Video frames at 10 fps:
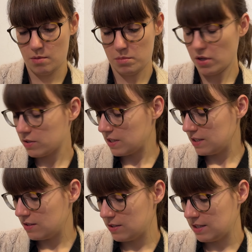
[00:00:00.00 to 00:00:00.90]
block
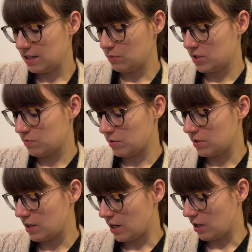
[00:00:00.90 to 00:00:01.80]
this to see which
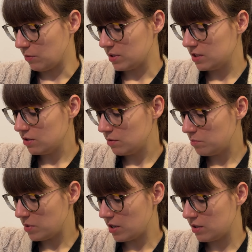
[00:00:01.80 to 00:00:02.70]
one I will do,
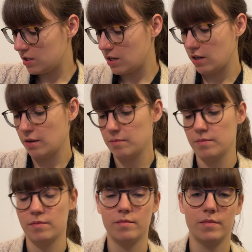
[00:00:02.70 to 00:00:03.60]
but I
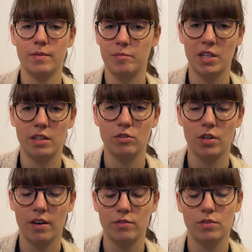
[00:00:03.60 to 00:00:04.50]
mean, I do
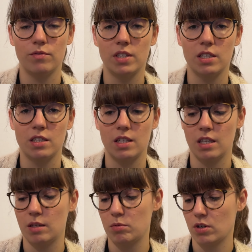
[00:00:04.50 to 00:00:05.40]
have to finish
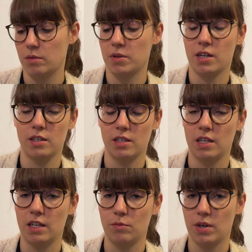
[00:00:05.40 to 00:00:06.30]
the book club cardigan
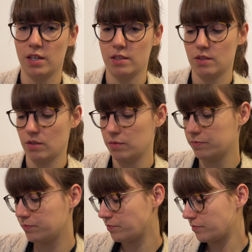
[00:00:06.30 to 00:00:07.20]
anyway, so
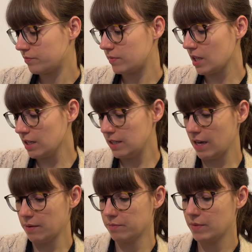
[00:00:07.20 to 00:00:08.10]

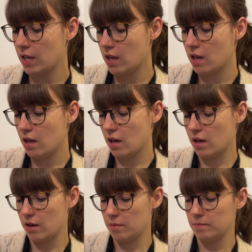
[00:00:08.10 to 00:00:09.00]
yeah.
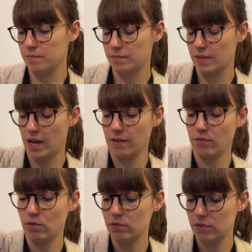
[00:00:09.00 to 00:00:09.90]
I've
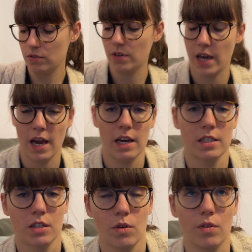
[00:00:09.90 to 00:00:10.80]
also
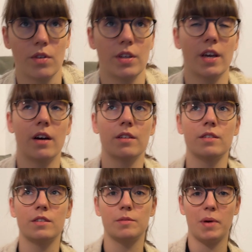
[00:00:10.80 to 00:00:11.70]
had other
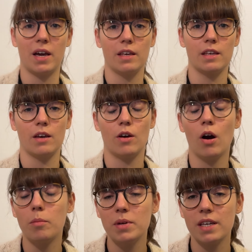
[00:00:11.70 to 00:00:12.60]
yarns by
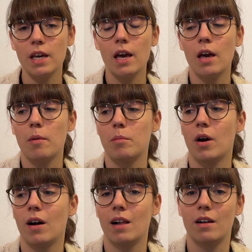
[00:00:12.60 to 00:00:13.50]
Hobby,
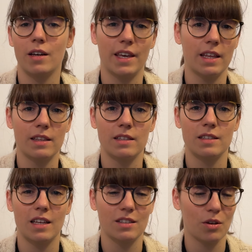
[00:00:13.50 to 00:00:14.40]
but again,
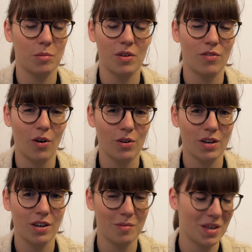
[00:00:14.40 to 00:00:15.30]
that's going to be a vlog
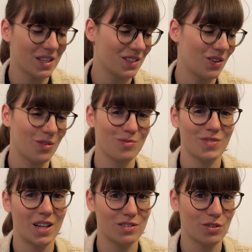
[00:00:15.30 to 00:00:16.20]
coming, so
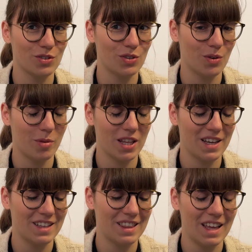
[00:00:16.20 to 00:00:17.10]
I'll talk to you about
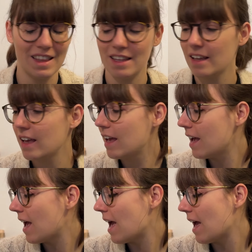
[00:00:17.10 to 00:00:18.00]
that then.
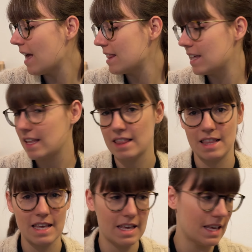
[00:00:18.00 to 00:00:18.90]
And then
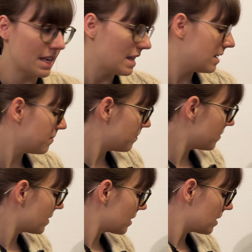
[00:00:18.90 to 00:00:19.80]
the
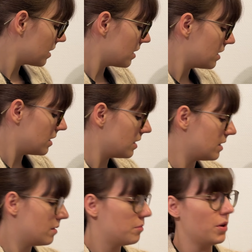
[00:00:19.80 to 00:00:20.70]

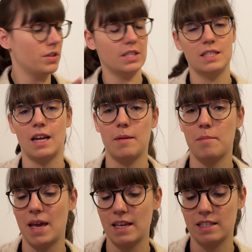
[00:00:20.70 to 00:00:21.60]
purchase that I
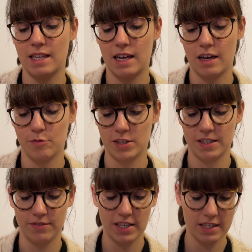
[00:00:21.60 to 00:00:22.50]
made, that I
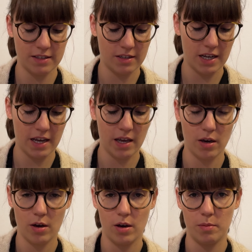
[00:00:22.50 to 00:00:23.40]
received yesterday,
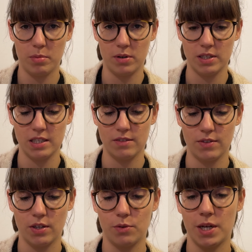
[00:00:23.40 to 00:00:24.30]
apologies for
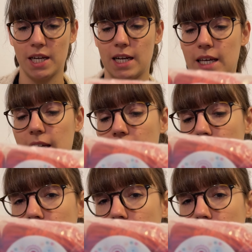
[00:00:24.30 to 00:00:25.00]
the crinkling,